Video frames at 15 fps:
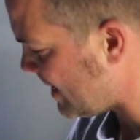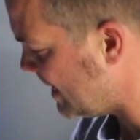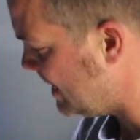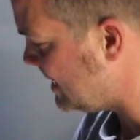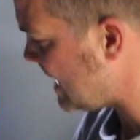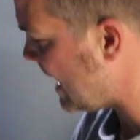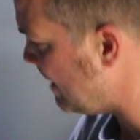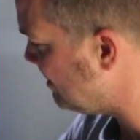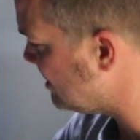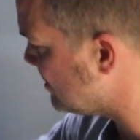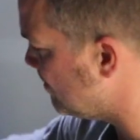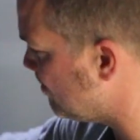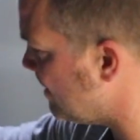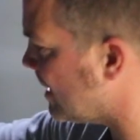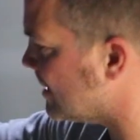He's able
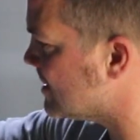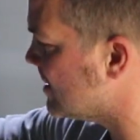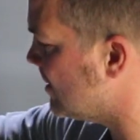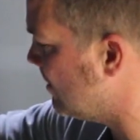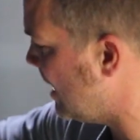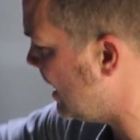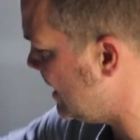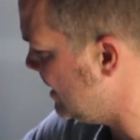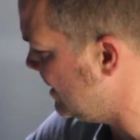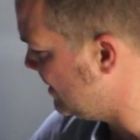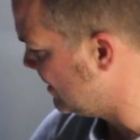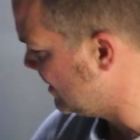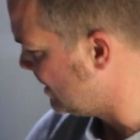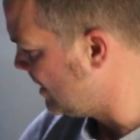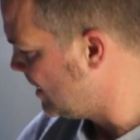to plug solar in
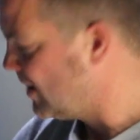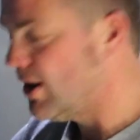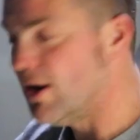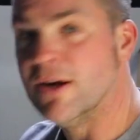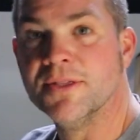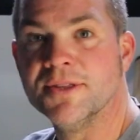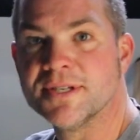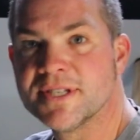on the